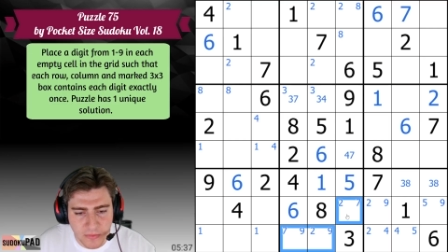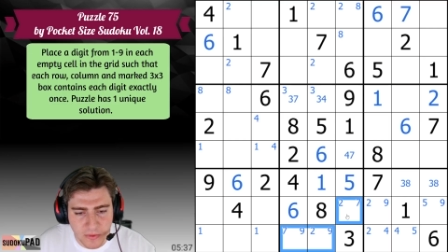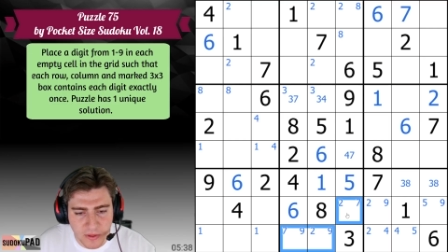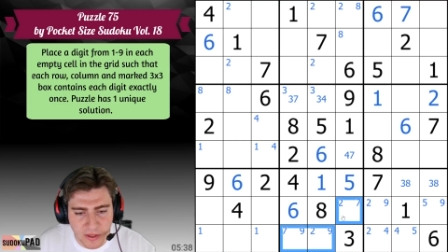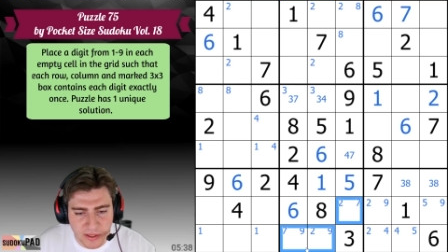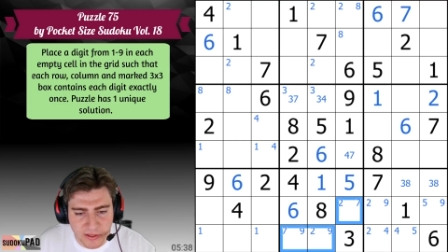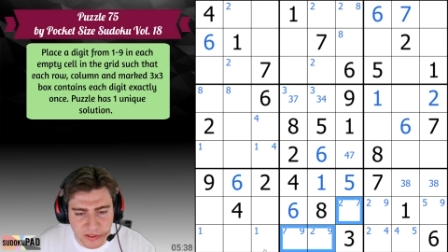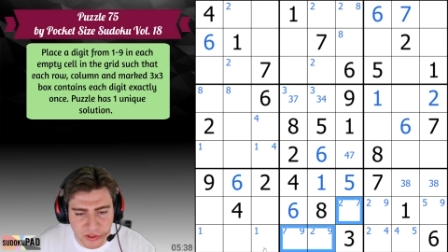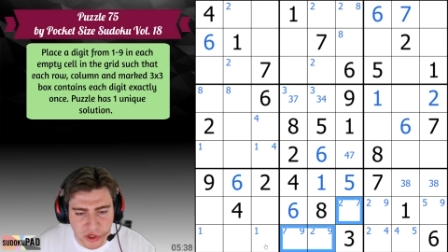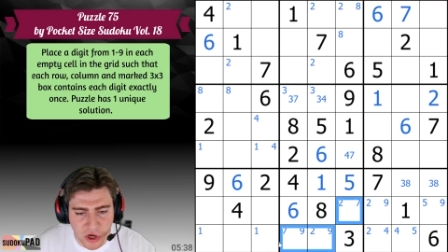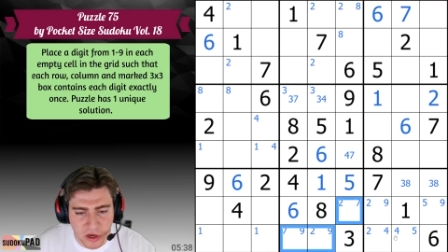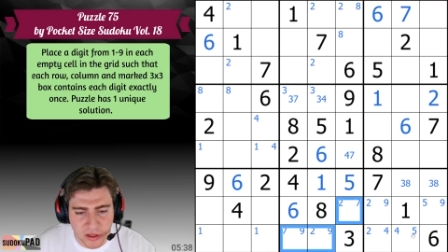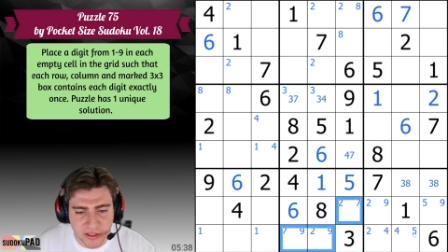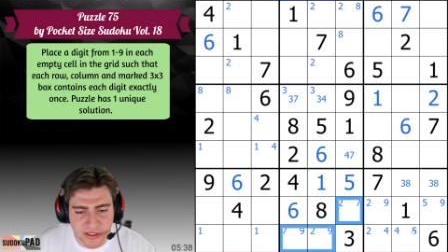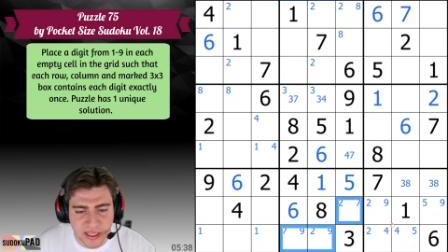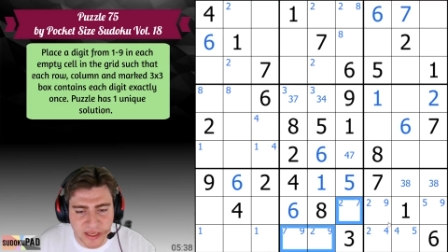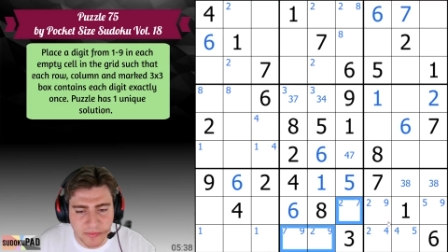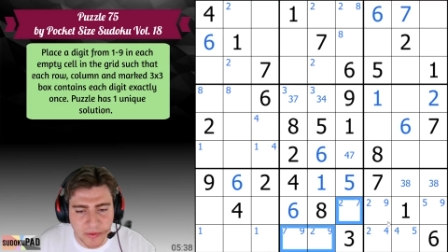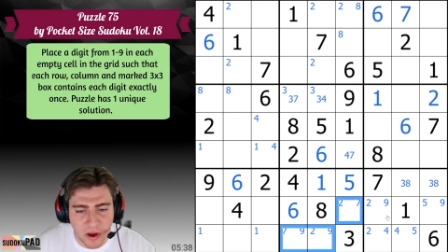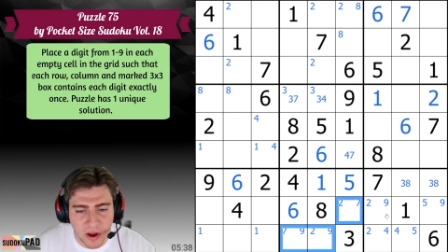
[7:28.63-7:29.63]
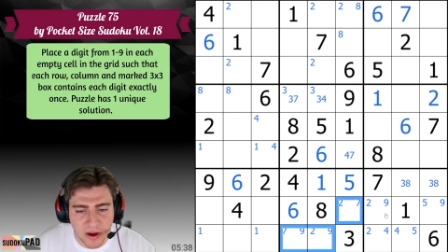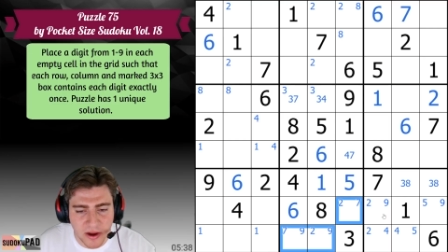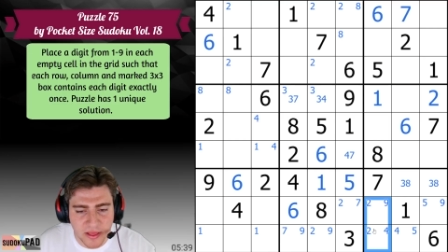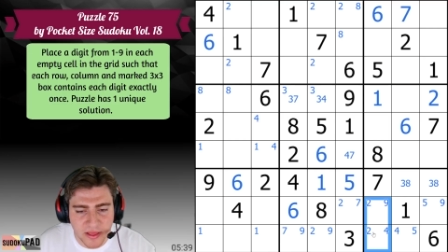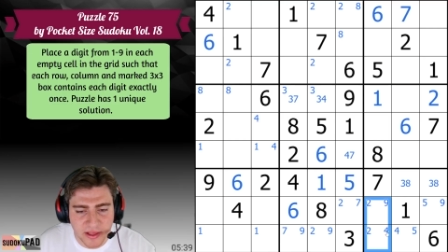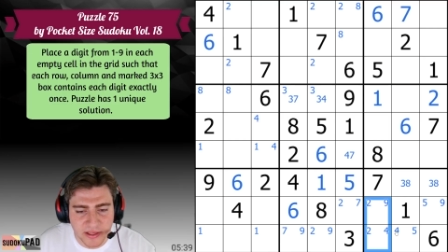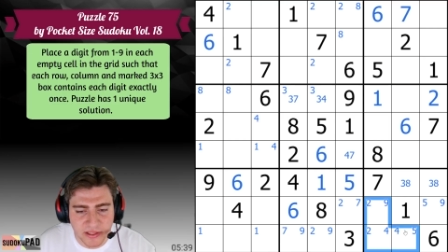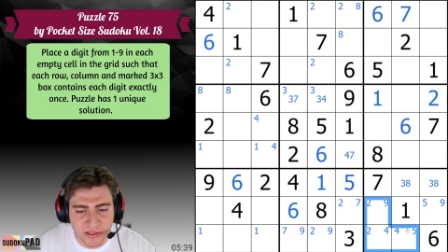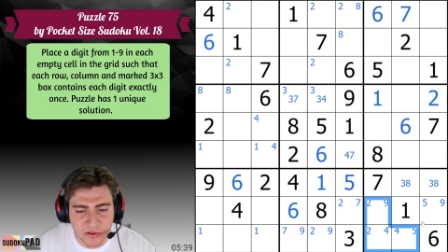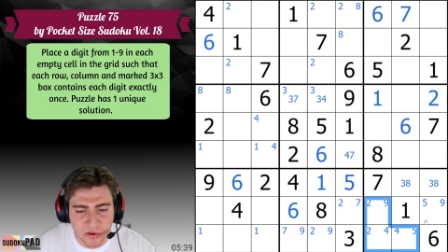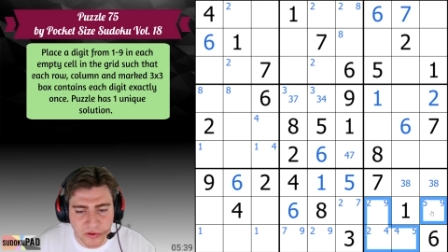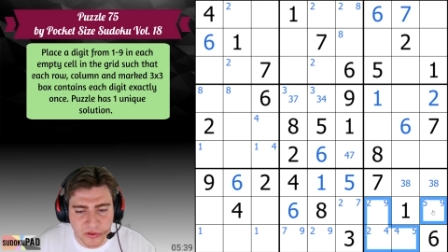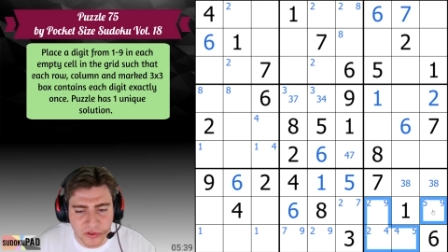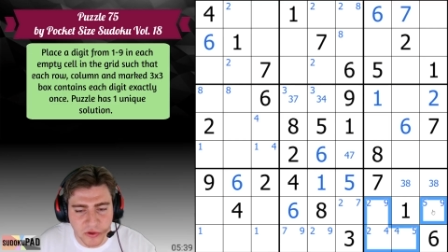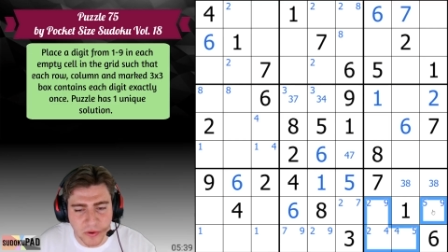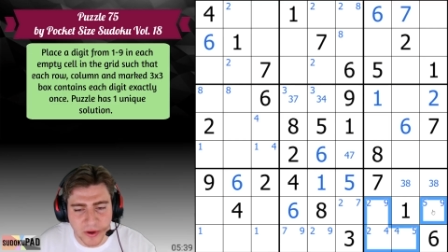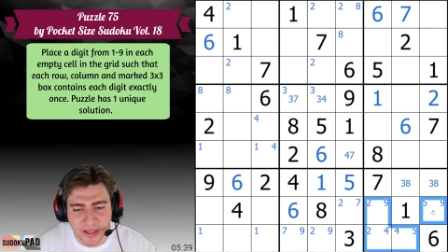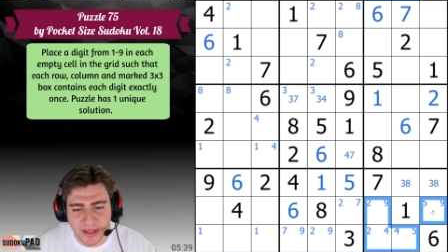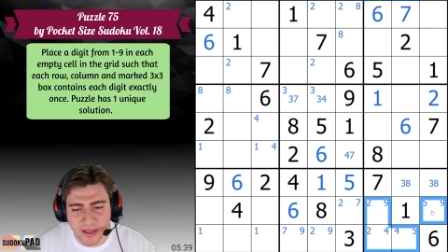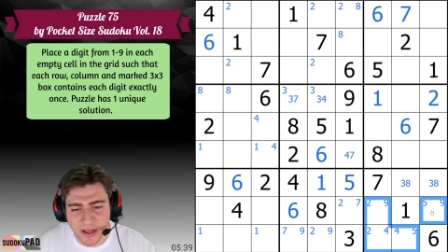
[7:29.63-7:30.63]
is a chocolate teapot. This is
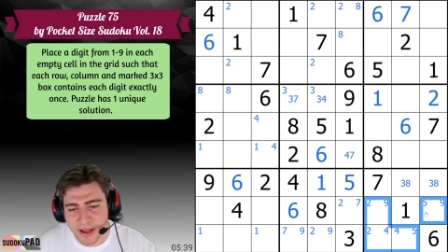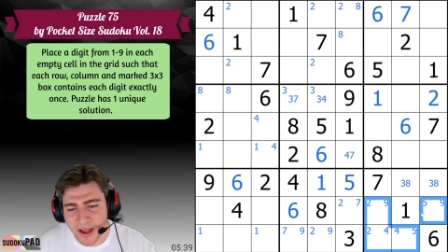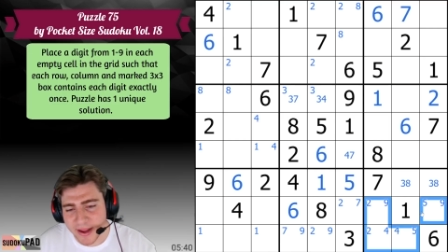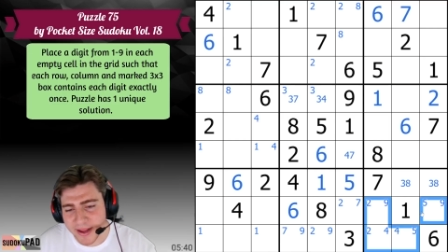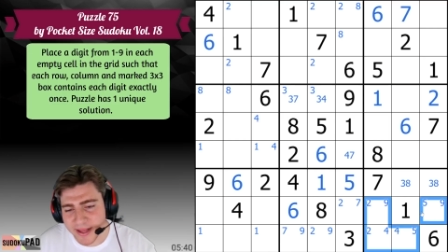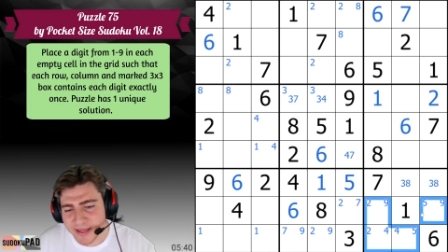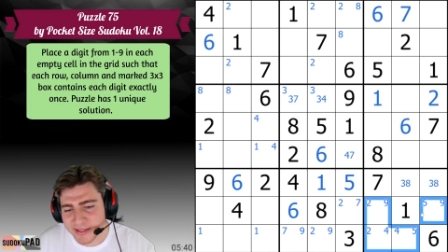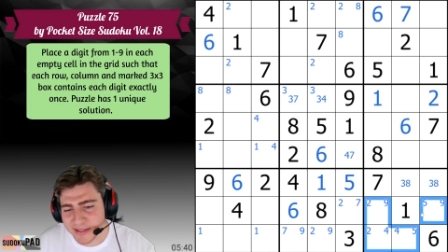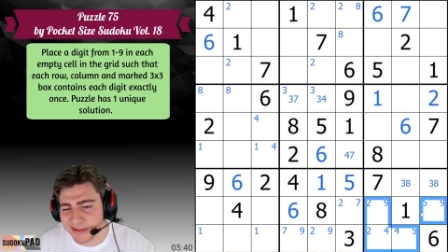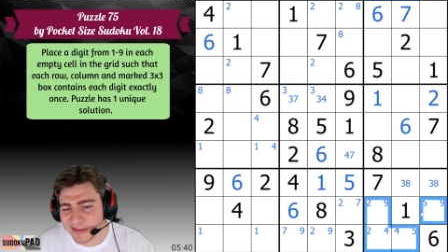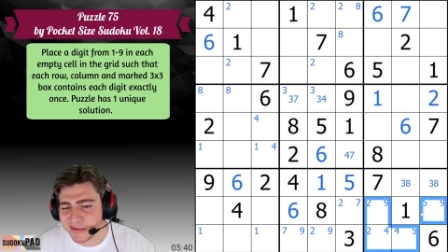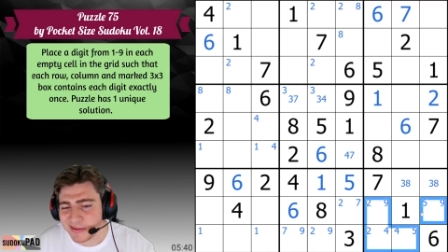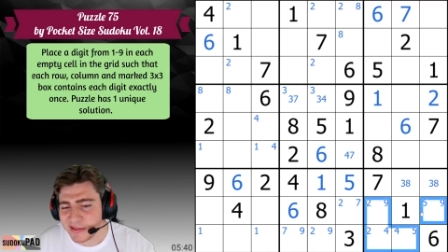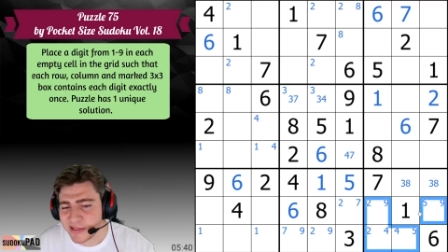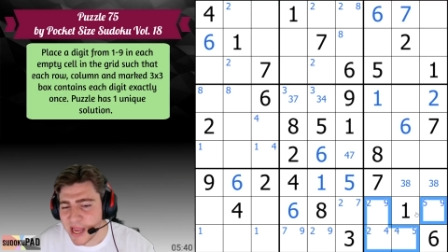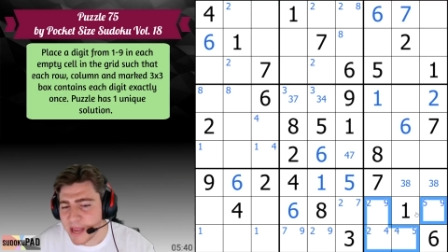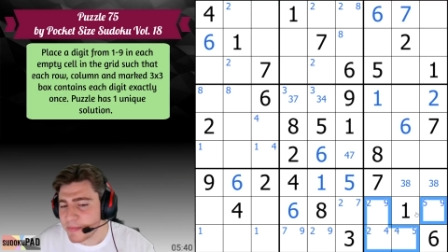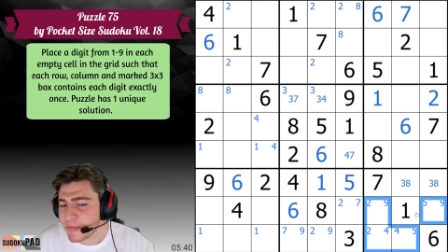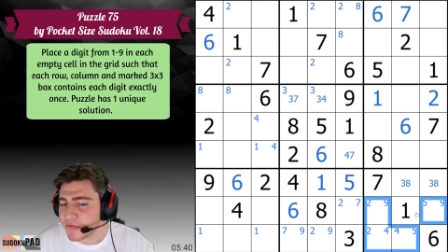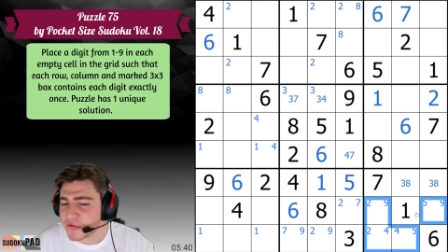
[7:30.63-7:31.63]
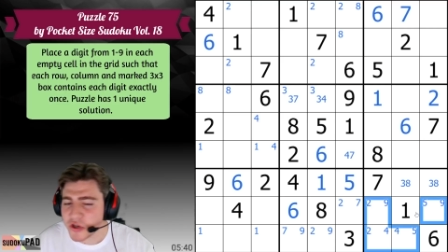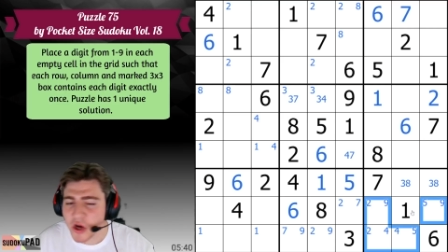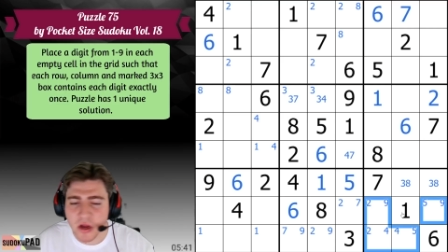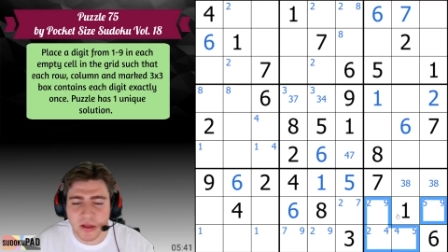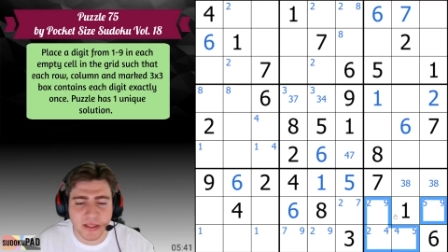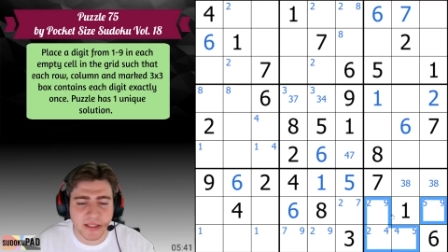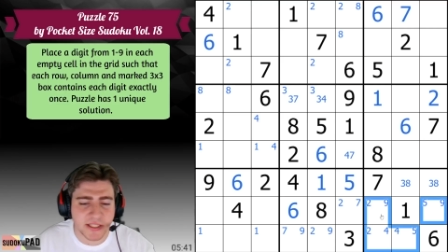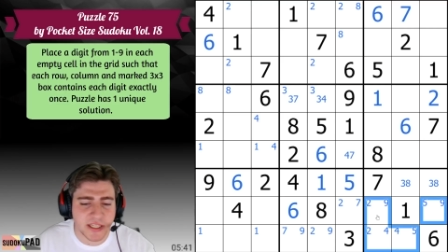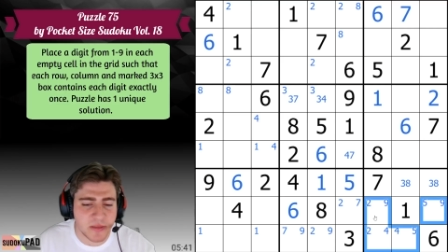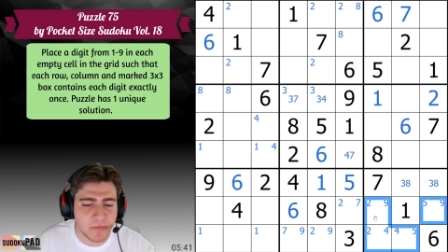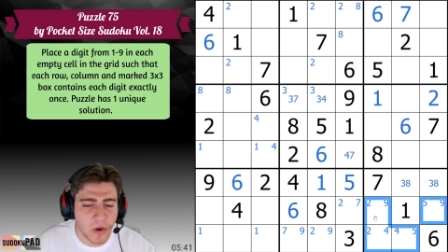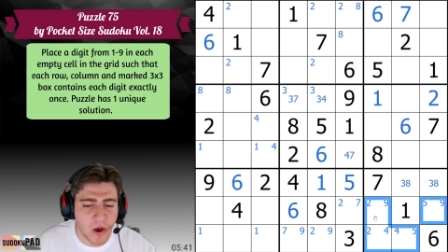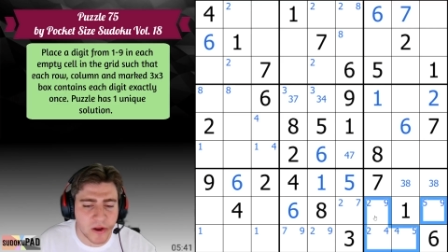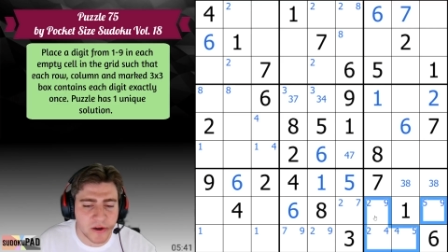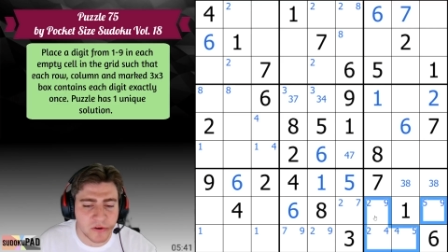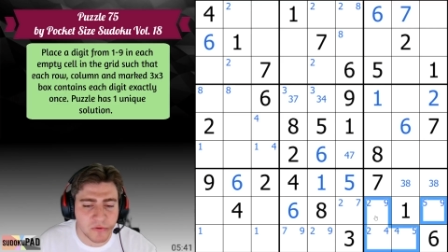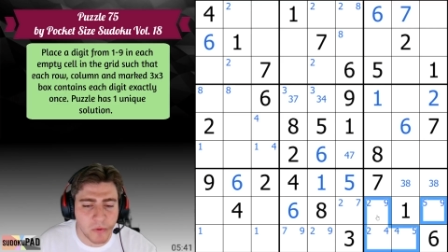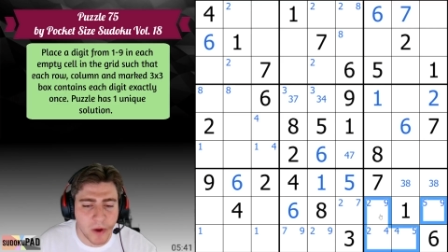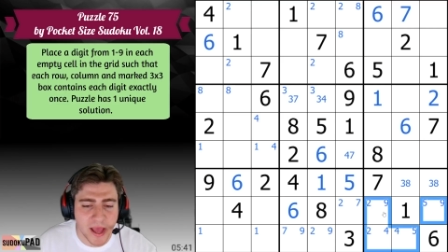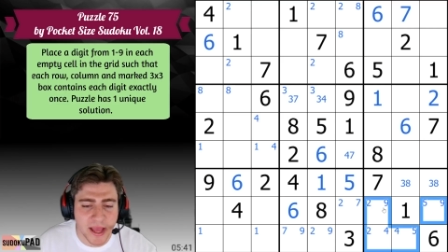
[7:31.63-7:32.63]
also, I guess, a type of chocolate teapot
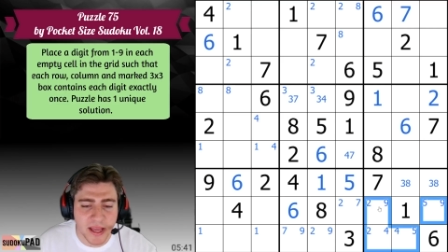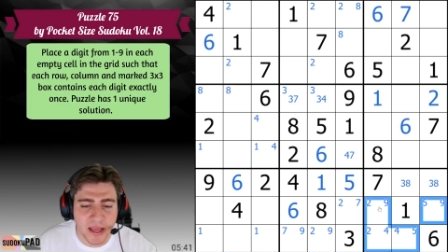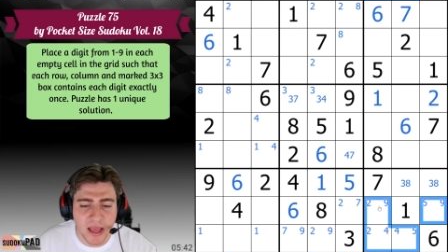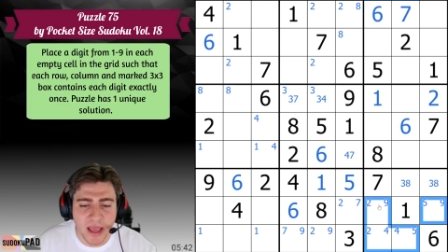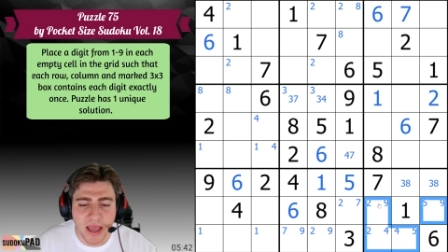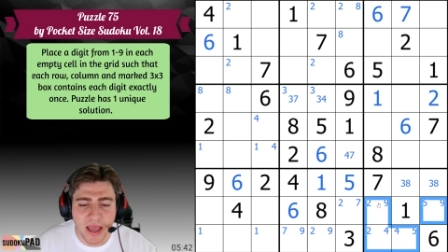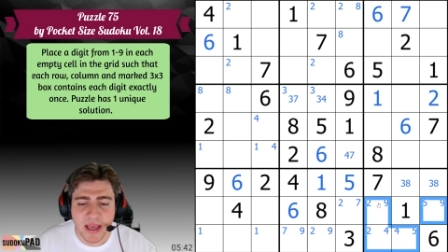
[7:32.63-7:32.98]
in a way.